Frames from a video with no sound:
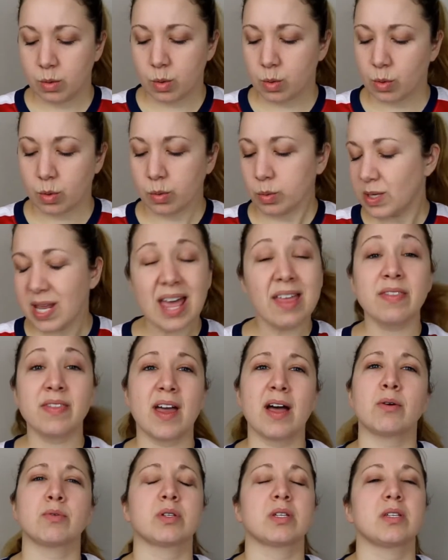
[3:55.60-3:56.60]
I don't know,
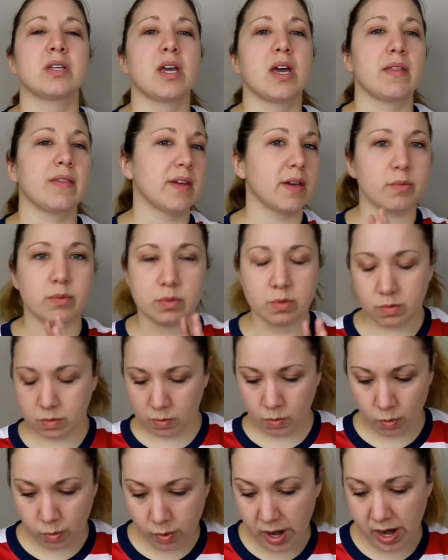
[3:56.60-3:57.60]
10,000 yen. That was
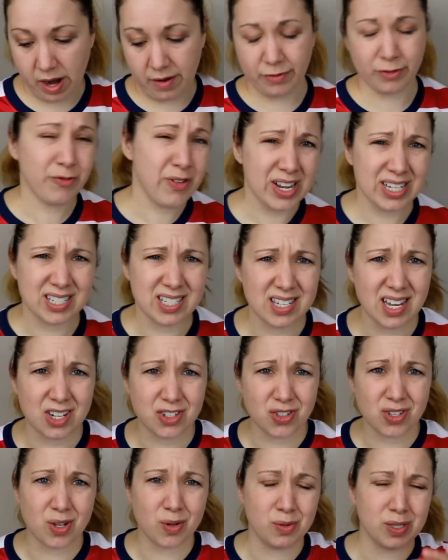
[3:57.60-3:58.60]
way off. In fact, it's
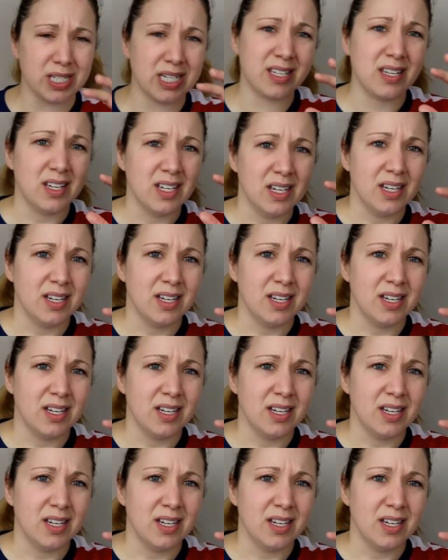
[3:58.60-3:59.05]
actually only